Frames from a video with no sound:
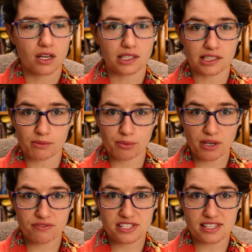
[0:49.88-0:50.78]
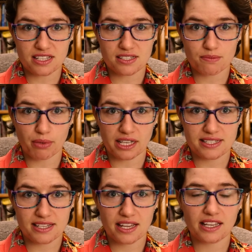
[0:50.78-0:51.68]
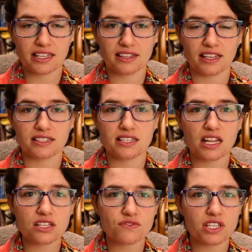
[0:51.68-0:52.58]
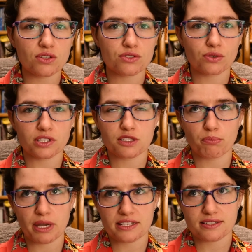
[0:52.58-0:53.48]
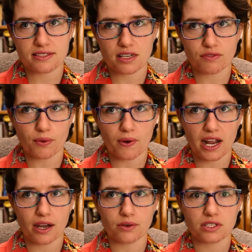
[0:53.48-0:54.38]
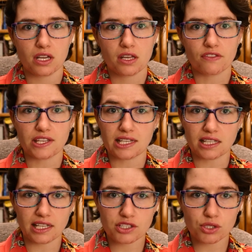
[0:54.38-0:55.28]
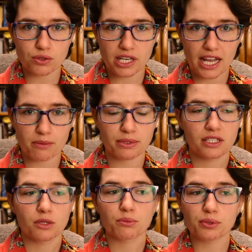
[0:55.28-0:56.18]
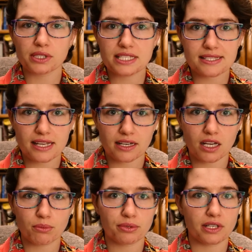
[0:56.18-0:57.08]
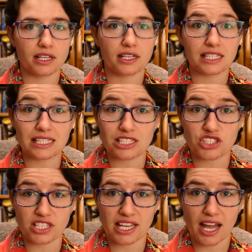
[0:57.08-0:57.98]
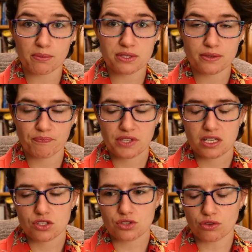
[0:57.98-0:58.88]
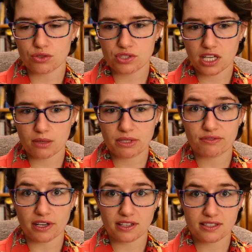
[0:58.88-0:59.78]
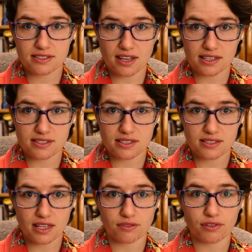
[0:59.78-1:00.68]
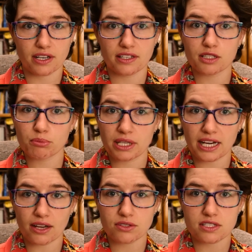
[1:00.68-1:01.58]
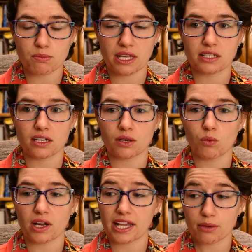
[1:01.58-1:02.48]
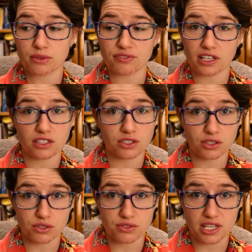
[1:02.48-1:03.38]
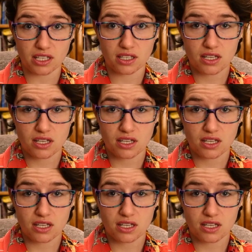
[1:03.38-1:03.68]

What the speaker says: let me preface this by saying that today's video is going to base itself around the electrocap pre-set up EEG caps. So those come in varying sizes and varying pinouts depending on what amplifier you're using.